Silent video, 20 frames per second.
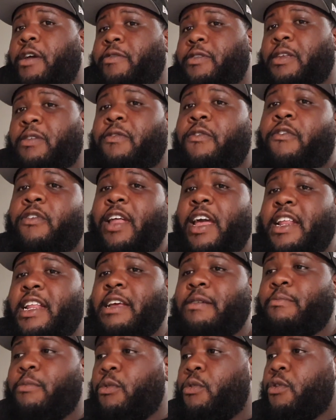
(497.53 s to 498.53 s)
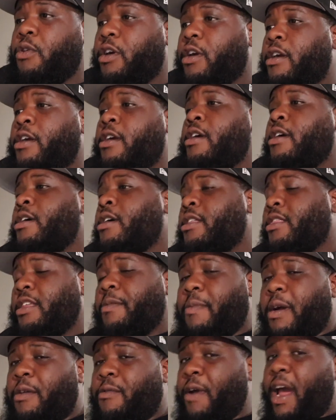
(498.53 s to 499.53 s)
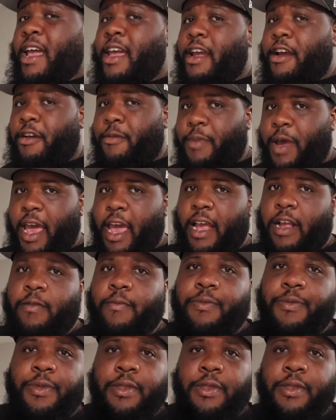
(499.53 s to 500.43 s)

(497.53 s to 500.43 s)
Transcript: It was inflating more than my right airbag.